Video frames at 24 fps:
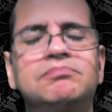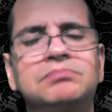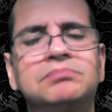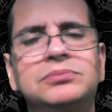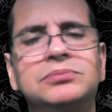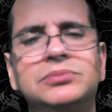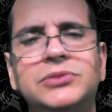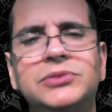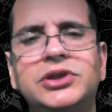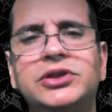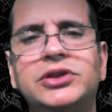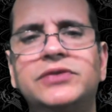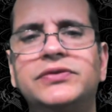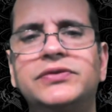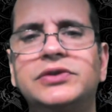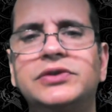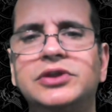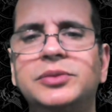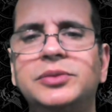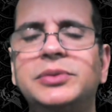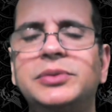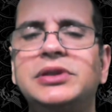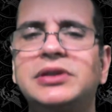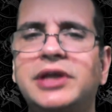Think of a
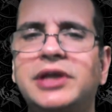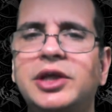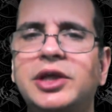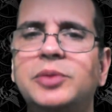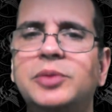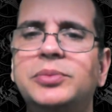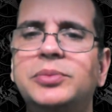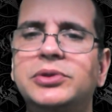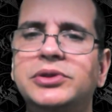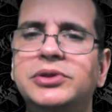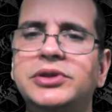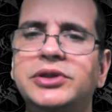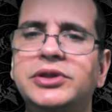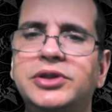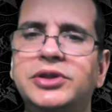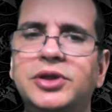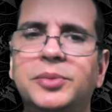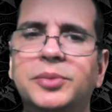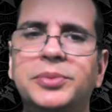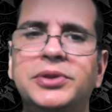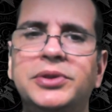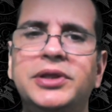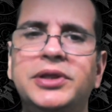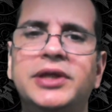limited liability
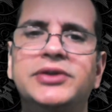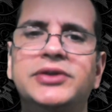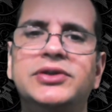company as a